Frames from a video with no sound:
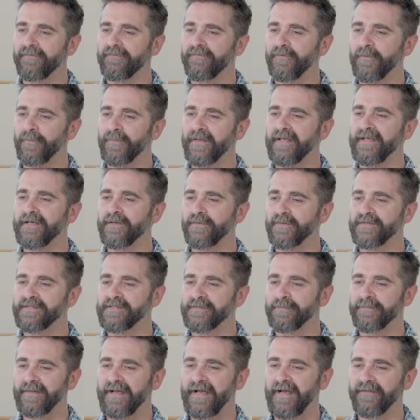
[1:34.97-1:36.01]
for me it
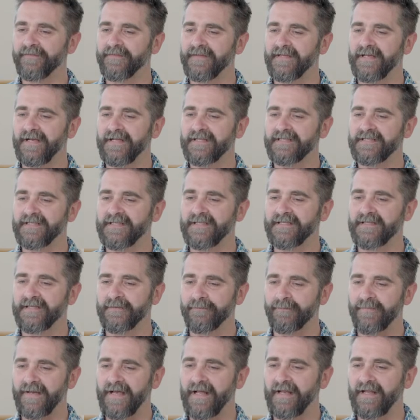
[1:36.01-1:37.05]
was about the idea
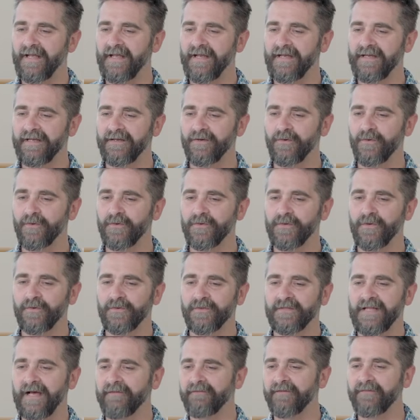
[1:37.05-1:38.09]
that ballet or your
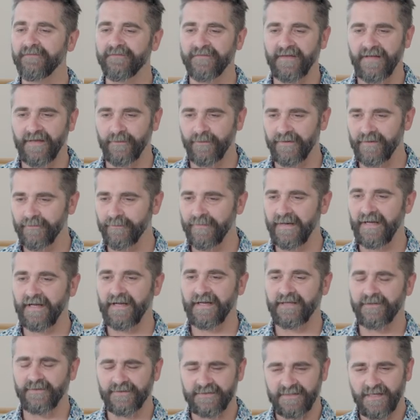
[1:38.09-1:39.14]
love affair with
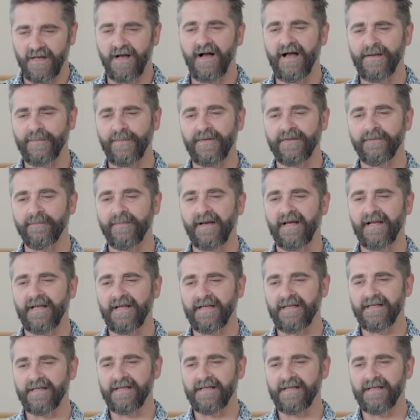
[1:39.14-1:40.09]
ballet, your time with ballet